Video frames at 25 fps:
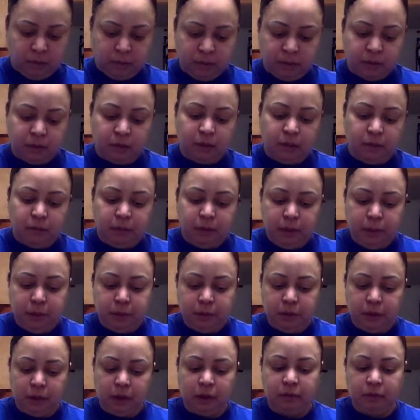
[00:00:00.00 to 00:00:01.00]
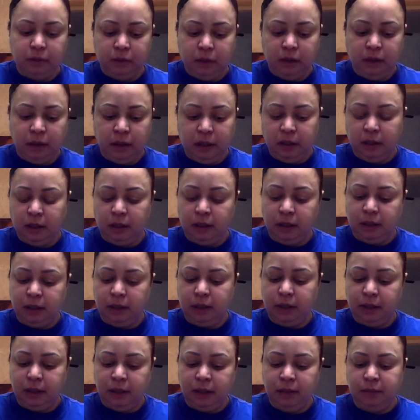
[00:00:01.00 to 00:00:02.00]
But some people that I really like, I
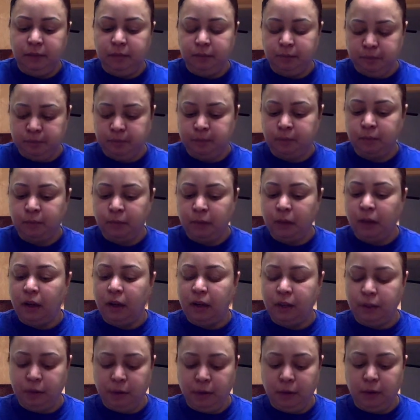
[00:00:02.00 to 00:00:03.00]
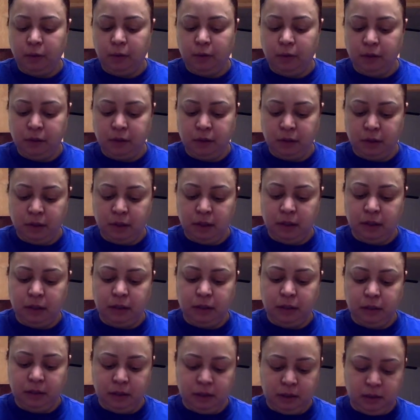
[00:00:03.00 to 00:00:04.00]
try to watch the
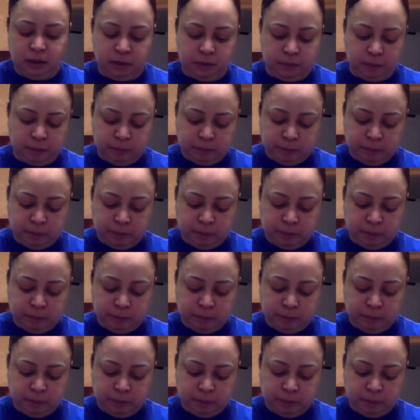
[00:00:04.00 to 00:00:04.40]
content,